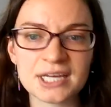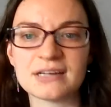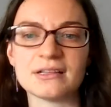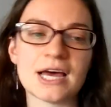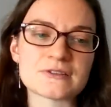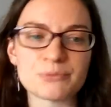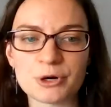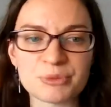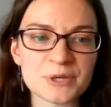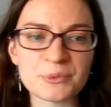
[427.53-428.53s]
It allows
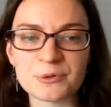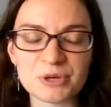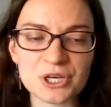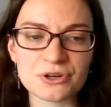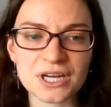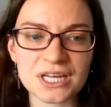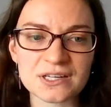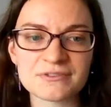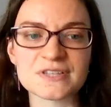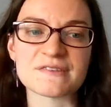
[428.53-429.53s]
more people to be
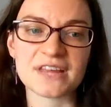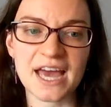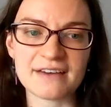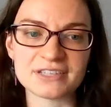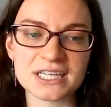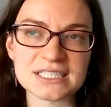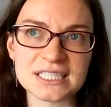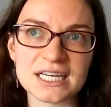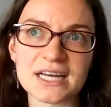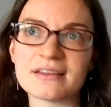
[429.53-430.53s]
creative, because if they have an idea,